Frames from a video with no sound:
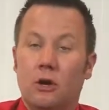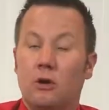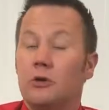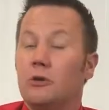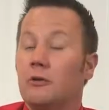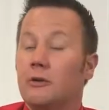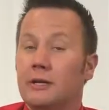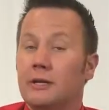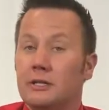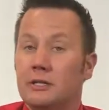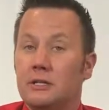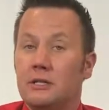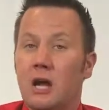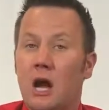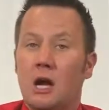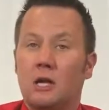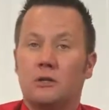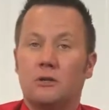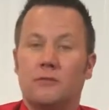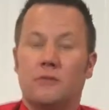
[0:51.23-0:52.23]
Our degree is a
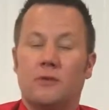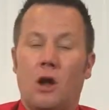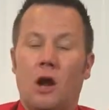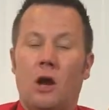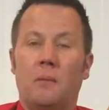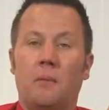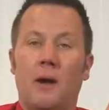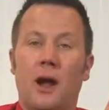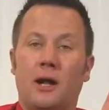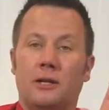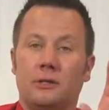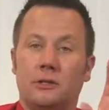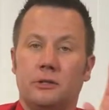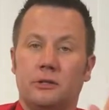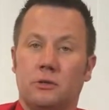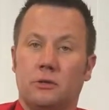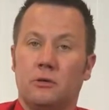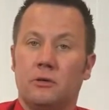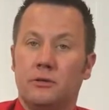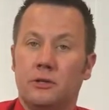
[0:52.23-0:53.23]
Doctor of Chiropractic,
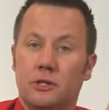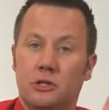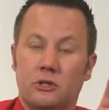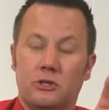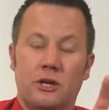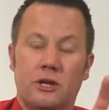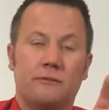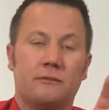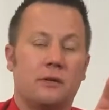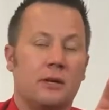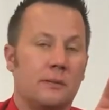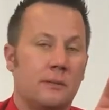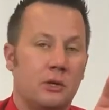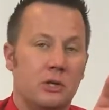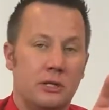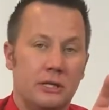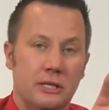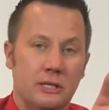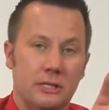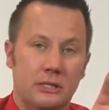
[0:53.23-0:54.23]
sort of initials after name
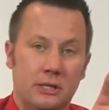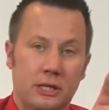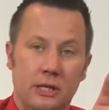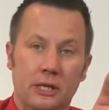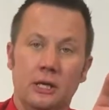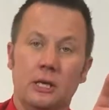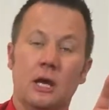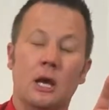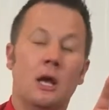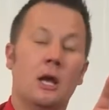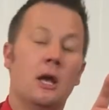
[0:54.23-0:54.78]
are DC.